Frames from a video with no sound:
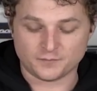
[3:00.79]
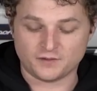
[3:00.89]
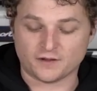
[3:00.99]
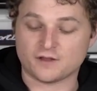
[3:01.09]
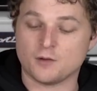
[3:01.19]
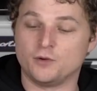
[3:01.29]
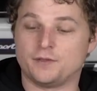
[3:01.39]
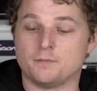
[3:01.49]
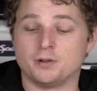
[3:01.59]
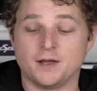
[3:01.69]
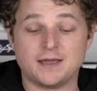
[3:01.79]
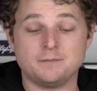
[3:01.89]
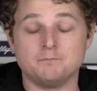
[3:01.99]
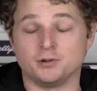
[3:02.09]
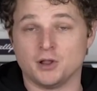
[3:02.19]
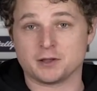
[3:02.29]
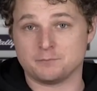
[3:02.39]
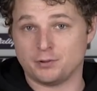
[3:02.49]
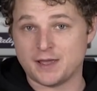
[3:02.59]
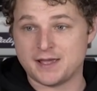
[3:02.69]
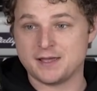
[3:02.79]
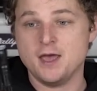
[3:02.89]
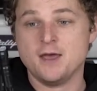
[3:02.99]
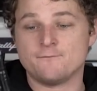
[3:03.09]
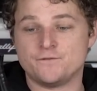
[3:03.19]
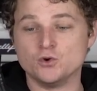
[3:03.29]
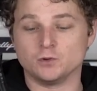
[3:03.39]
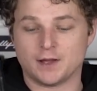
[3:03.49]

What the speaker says: It does come with, again, plug and play fuel